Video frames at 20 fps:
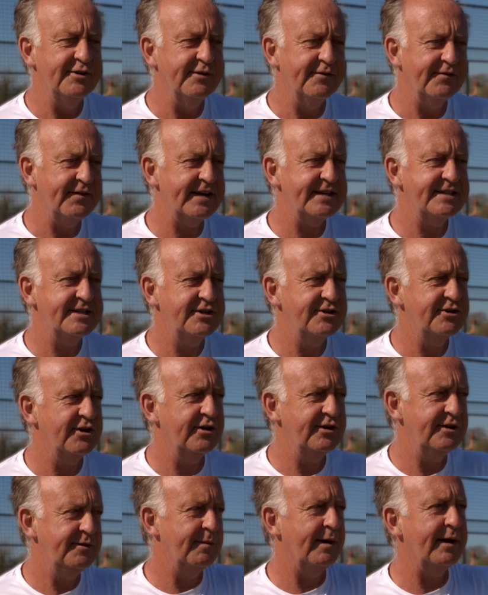a fancy
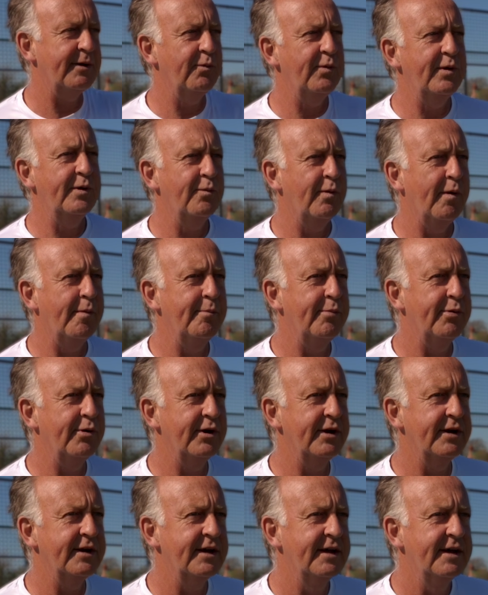shot, you might win 1
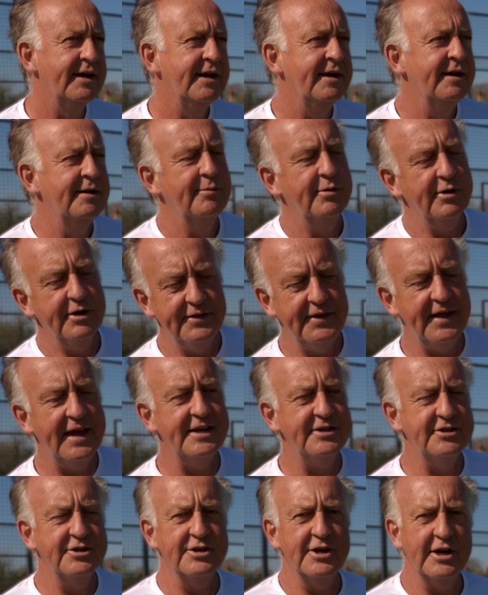point, but in the
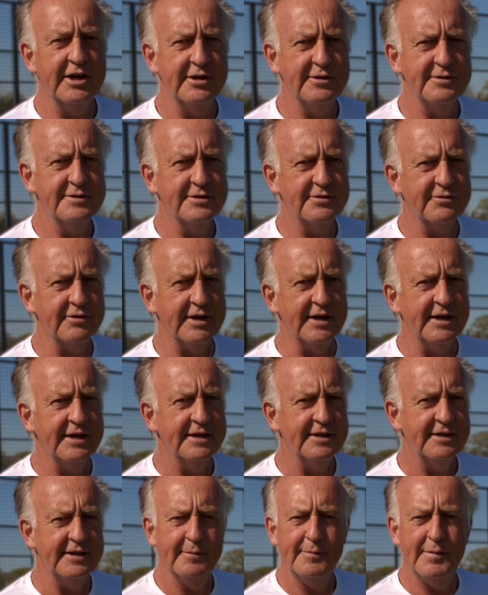end you're going to lose 3,
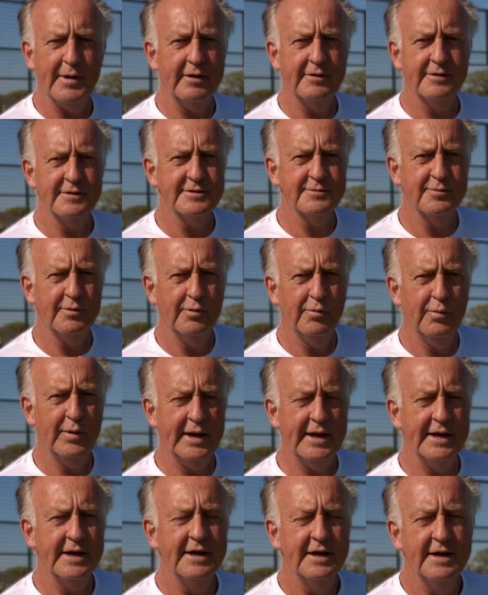and the opponents will
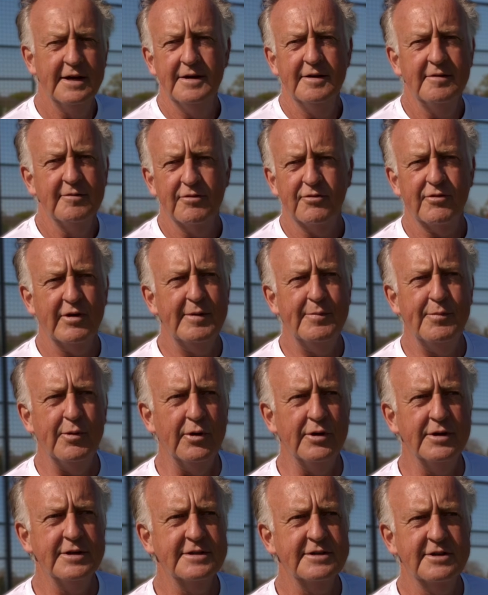win 3
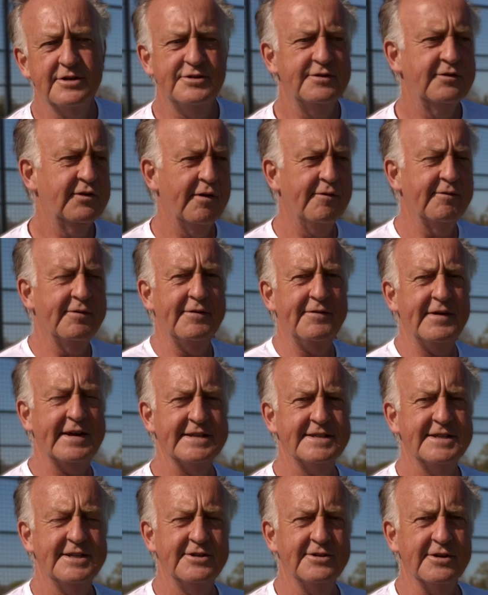points because you've gone for
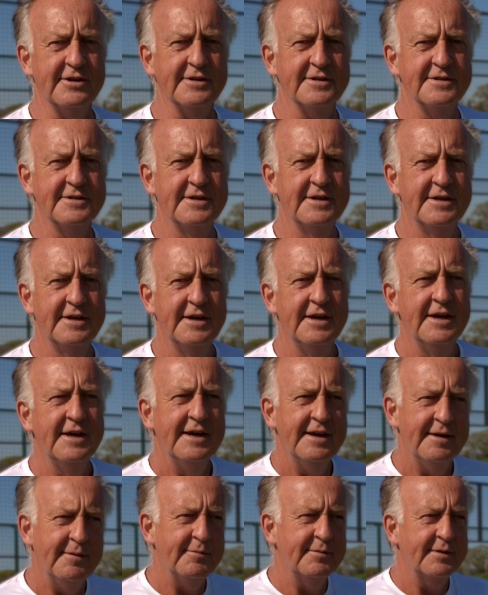fancy shots.
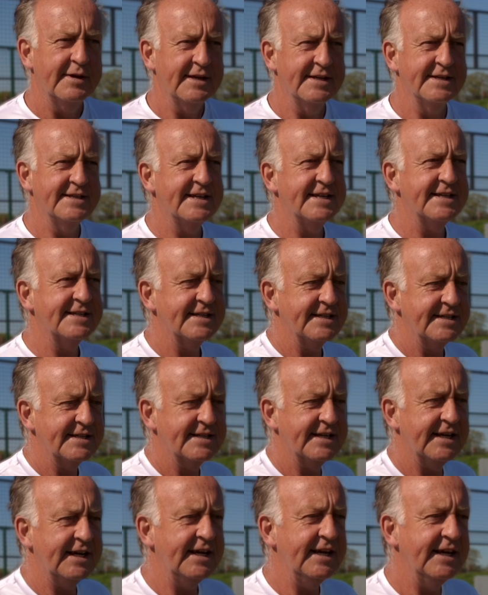
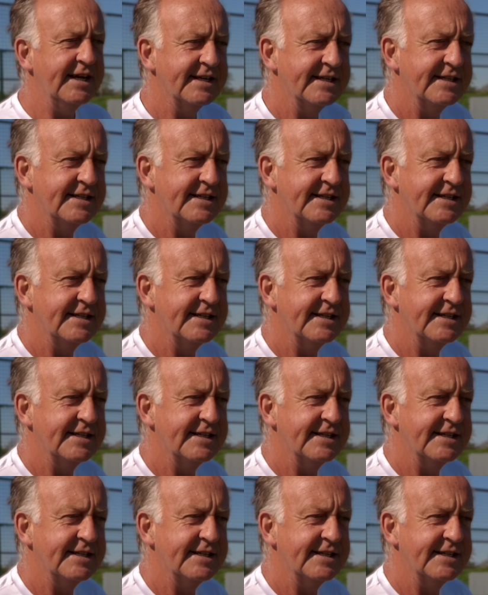Consistency